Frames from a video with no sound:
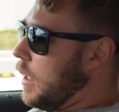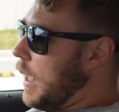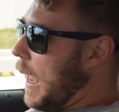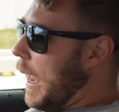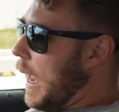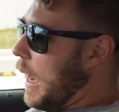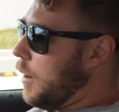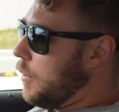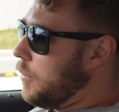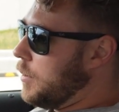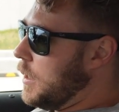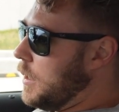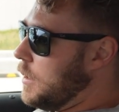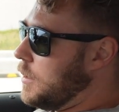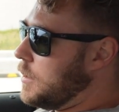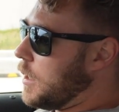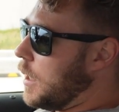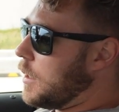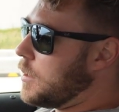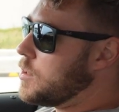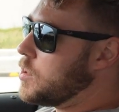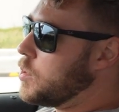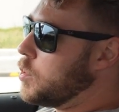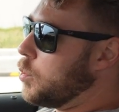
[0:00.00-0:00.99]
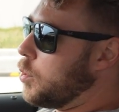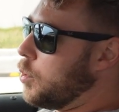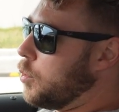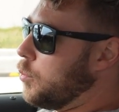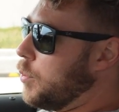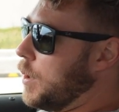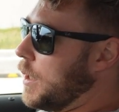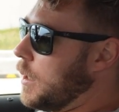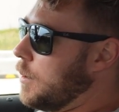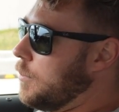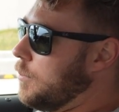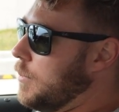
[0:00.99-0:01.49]
Audi does sort of
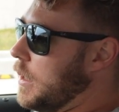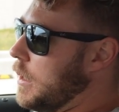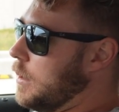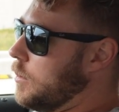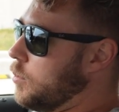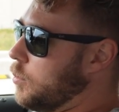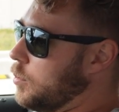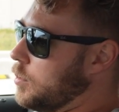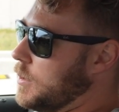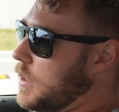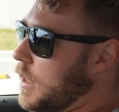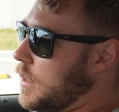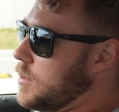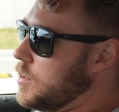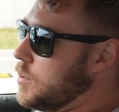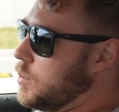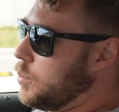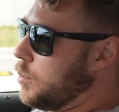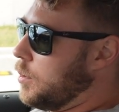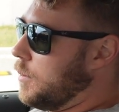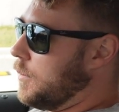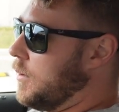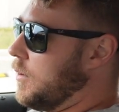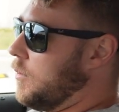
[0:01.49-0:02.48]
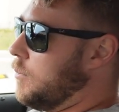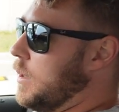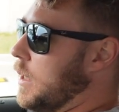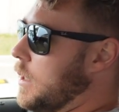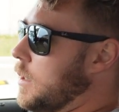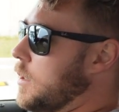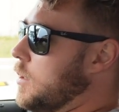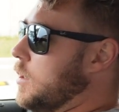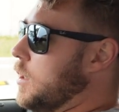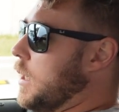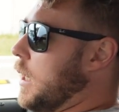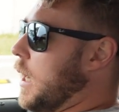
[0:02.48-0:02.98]
recommend, or does sort of give me
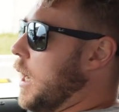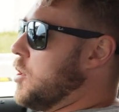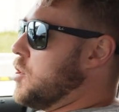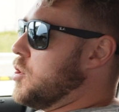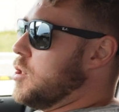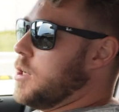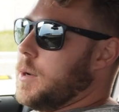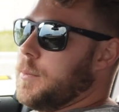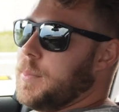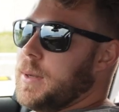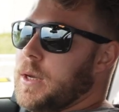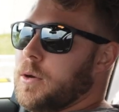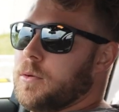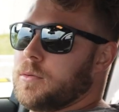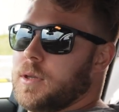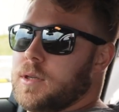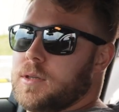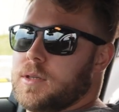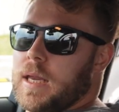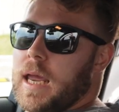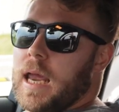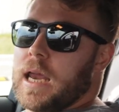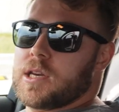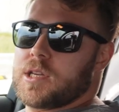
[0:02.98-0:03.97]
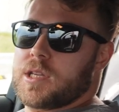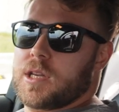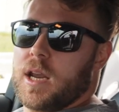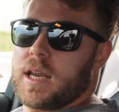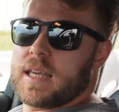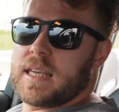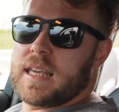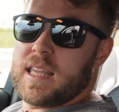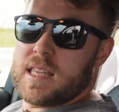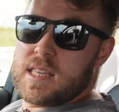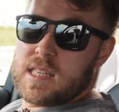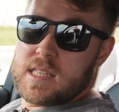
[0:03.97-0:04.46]
an indication up here on the dash, that I
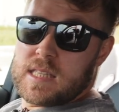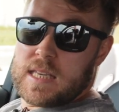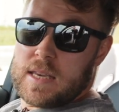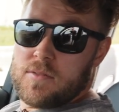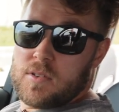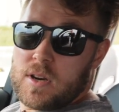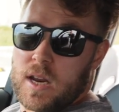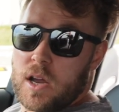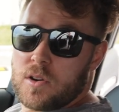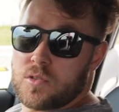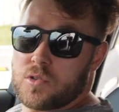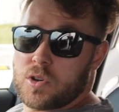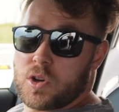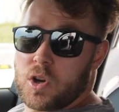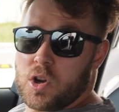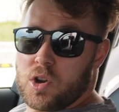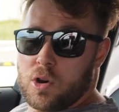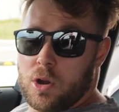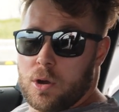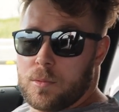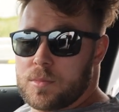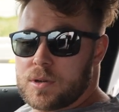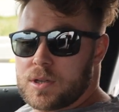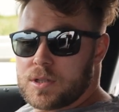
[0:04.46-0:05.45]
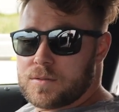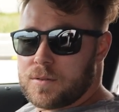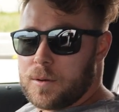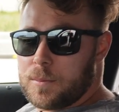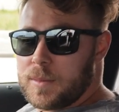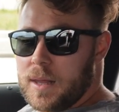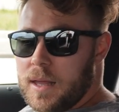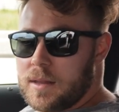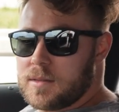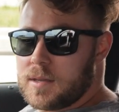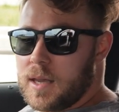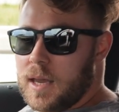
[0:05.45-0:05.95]
get 700 kilometers
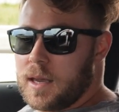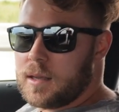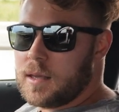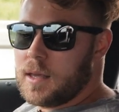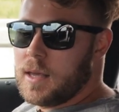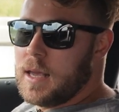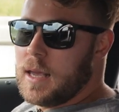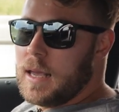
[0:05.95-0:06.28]
from that tank.